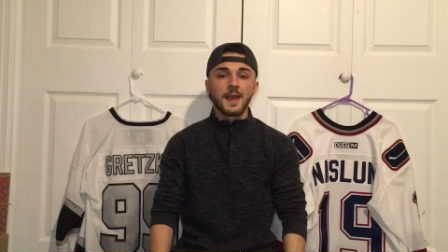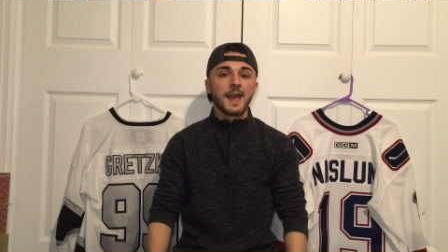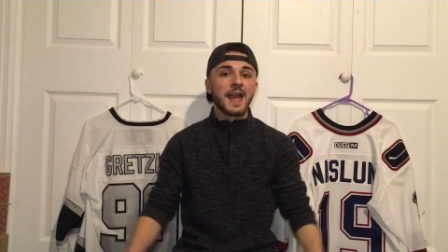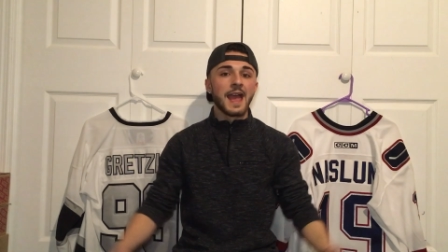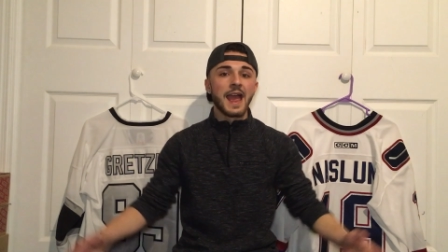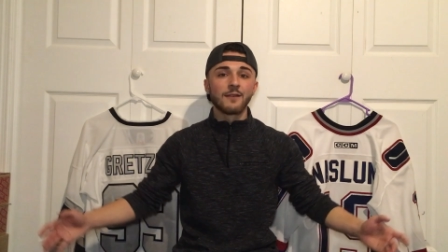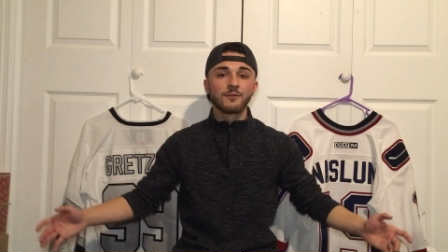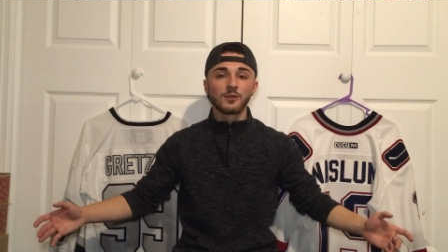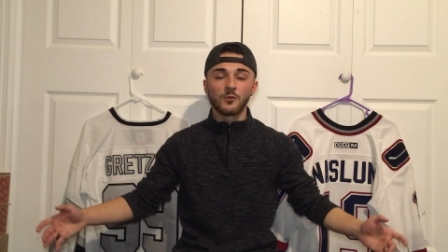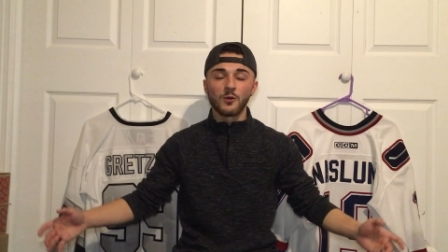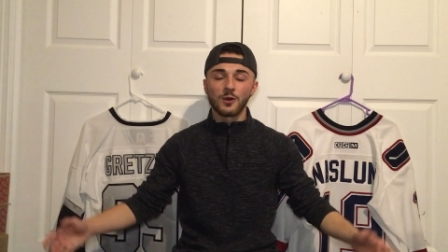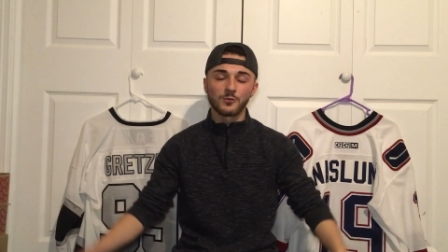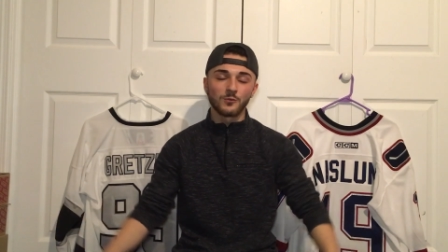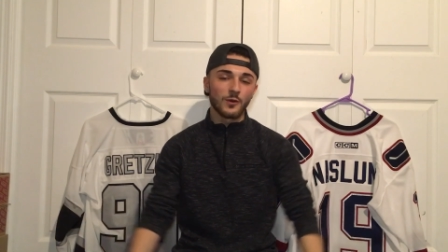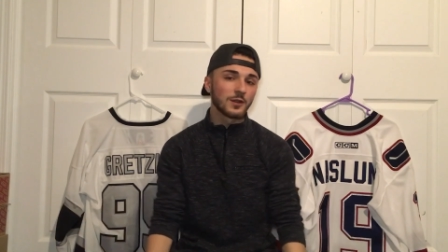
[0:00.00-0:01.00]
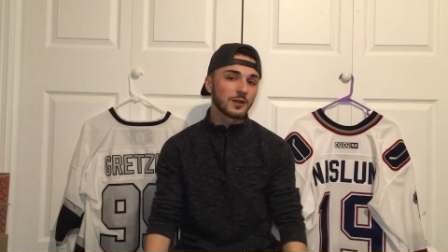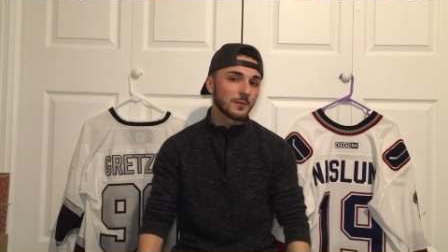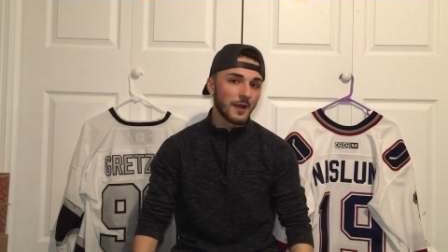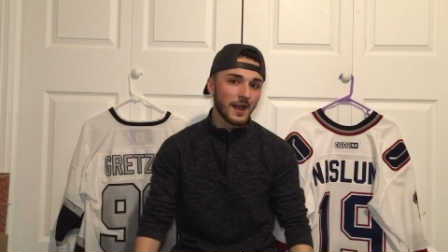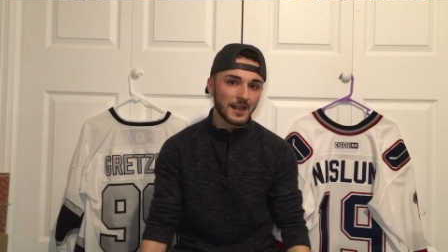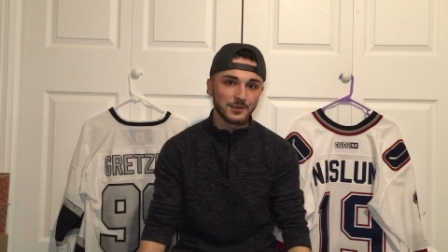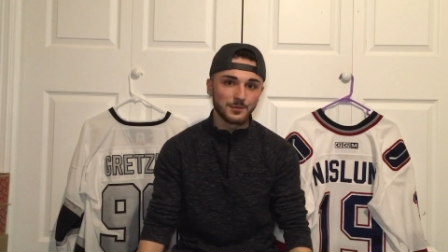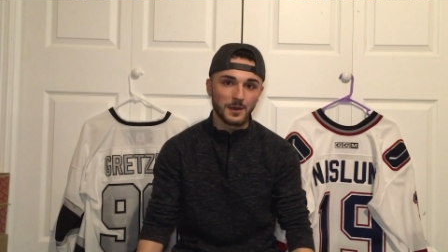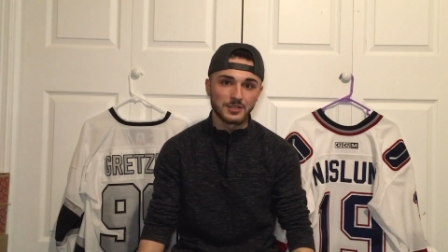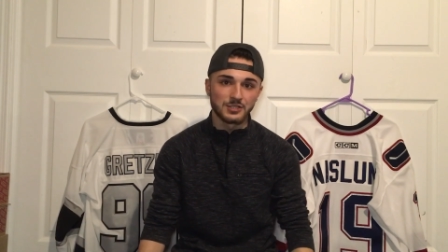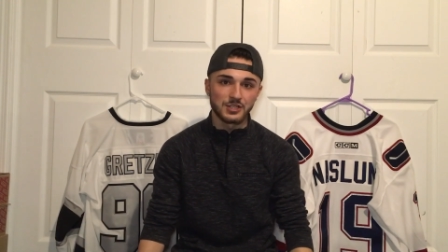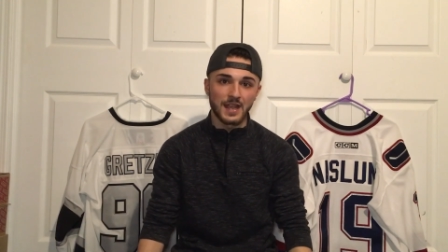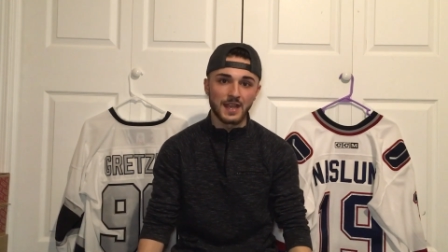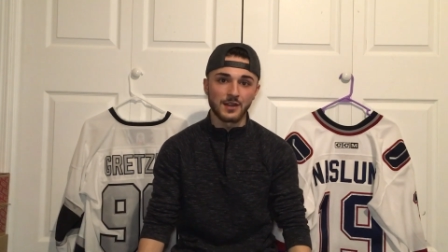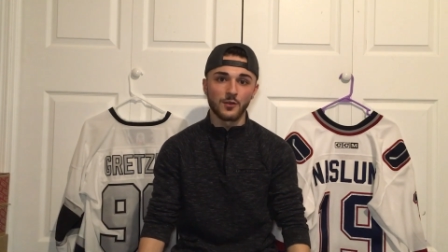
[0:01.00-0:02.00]
Hey everyone, welcome back to my
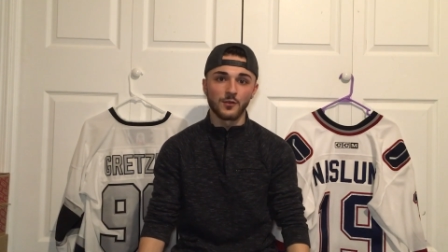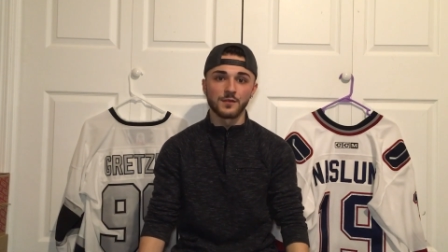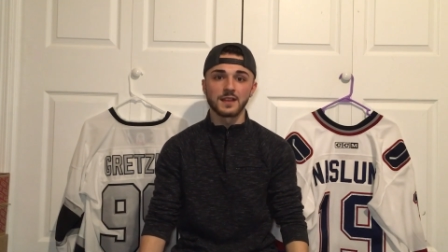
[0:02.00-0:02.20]
channel.